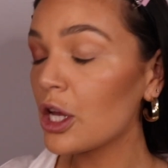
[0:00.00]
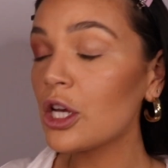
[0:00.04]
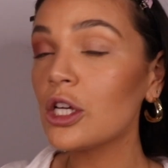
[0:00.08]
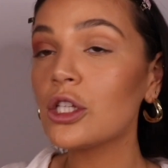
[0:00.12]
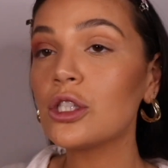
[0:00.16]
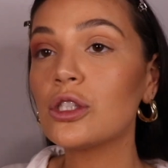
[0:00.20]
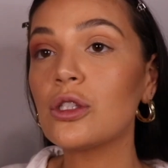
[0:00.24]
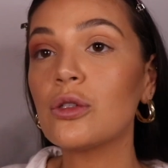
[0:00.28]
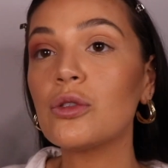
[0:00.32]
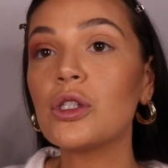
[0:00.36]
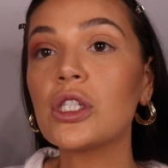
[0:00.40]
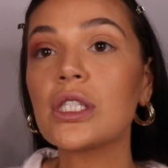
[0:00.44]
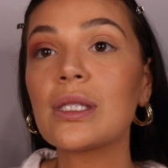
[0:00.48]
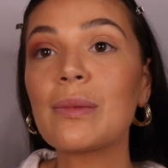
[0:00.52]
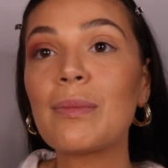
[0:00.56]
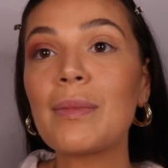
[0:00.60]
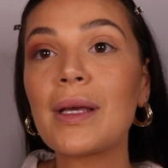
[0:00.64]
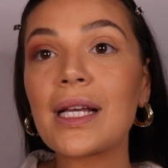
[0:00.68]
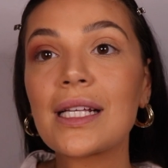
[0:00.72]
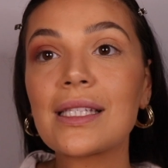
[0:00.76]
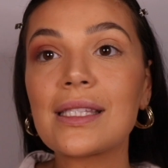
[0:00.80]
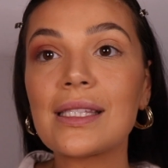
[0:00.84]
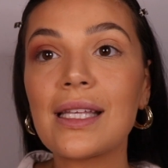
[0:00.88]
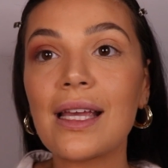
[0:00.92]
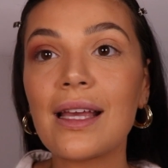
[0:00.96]
So just
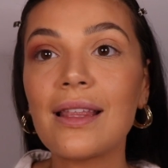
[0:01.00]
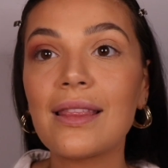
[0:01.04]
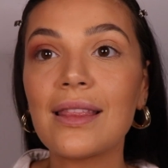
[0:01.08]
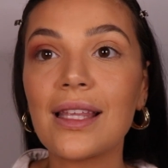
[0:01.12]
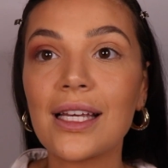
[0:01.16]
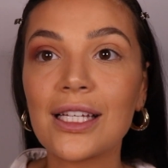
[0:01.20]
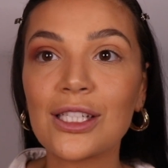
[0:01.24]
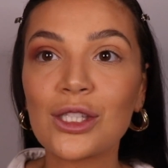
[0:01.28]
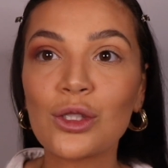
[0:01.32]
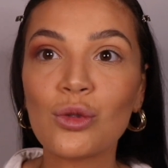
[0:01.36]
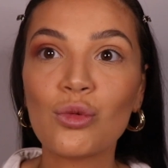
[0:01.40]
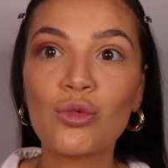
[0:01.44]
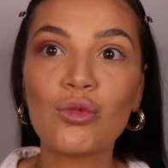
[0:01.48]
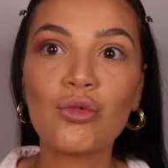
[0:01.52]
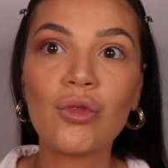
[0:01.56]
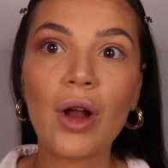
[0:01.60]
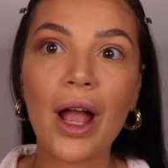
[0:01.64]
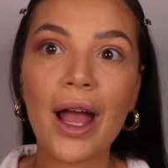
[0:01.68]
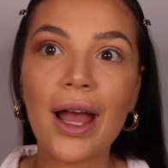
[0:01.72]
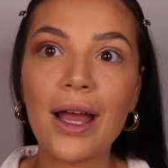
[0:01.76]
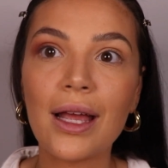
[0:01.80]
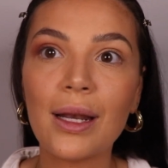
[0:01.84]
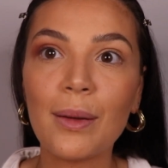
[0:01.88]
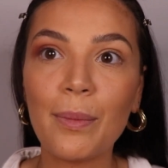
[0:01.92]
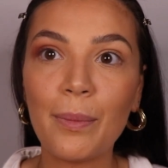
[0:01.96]
mixing this
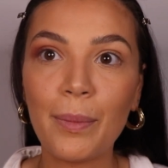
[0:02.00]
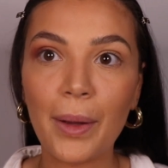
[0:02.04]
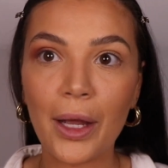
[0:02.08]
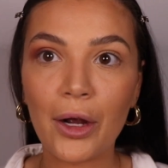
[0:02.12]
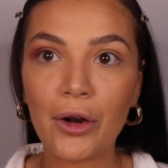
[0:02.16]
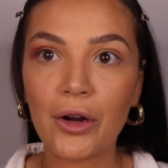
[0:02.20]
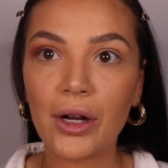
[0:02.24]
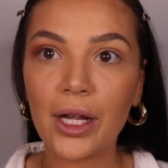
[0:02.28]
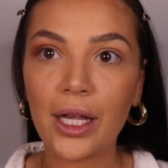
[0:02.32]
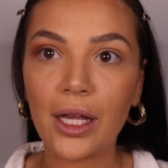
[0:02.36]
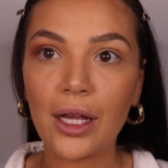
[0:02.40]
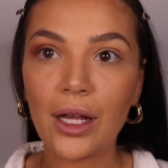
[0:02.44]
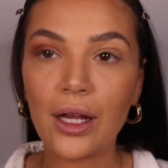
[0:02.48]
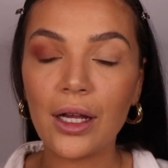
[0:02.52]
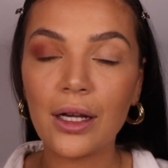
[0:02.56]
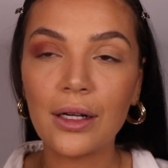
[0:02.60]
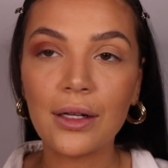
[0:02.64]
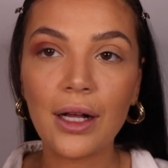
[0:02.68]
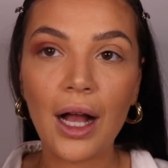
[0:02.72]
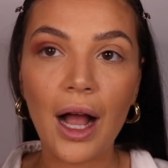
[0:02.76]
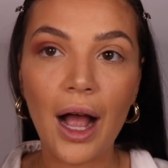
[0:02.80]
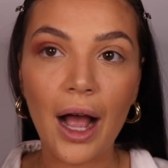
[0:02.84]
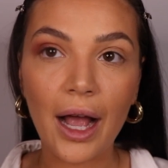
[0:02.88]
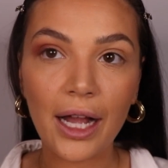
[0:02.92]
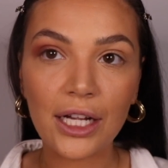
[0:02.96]
red berry
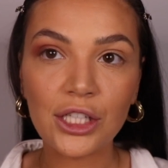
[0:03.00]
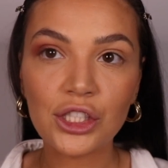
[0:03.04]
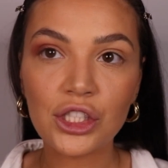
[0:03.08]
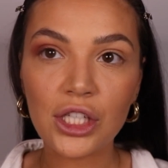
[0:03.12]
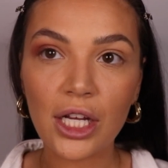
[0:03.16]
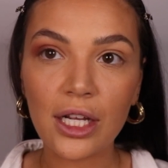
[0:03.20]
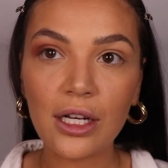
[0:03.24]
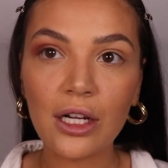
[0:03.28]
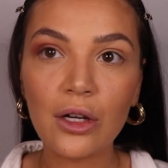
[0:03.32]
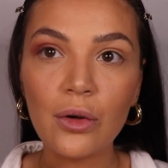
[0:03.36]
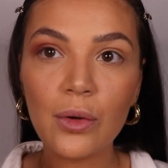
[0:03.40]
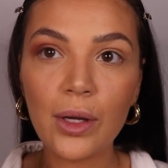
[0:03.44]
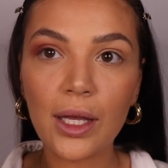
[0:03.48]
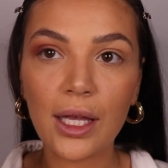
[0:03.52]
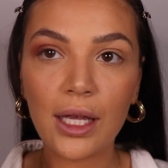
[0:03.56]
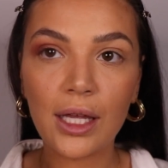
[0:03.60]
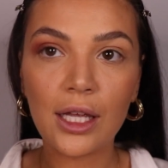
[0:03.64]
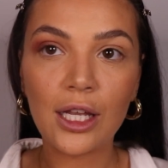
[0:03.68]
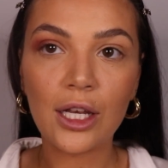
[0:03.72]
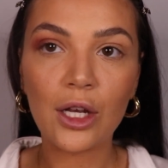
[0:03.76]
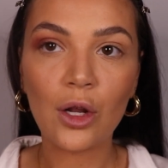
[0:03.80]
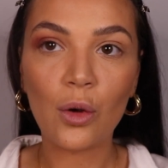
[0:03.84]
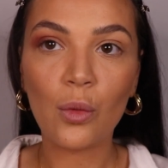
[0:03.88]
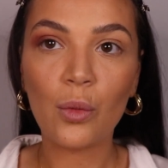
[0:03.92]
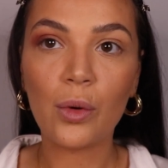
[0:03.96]
eyeshadow
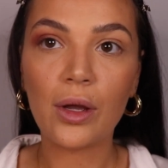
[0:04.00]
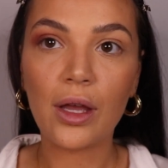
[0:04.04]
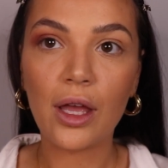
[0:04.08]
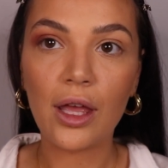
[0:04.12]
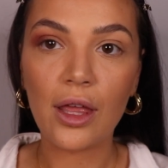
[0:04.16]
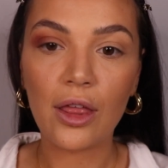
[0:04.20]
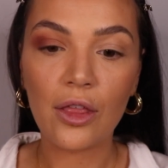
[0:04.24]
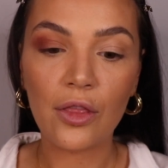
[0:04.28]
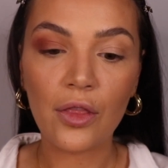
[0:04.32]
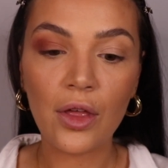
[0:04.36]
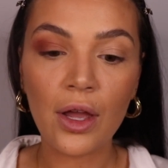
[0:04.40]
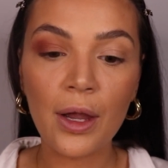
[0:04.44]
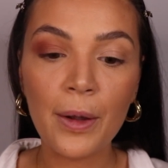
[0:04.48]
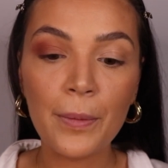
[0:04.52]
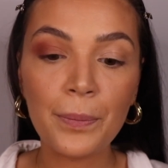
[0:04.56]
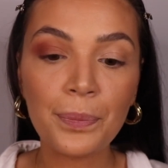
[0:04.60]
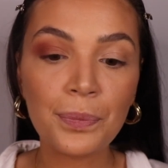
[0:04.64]
in with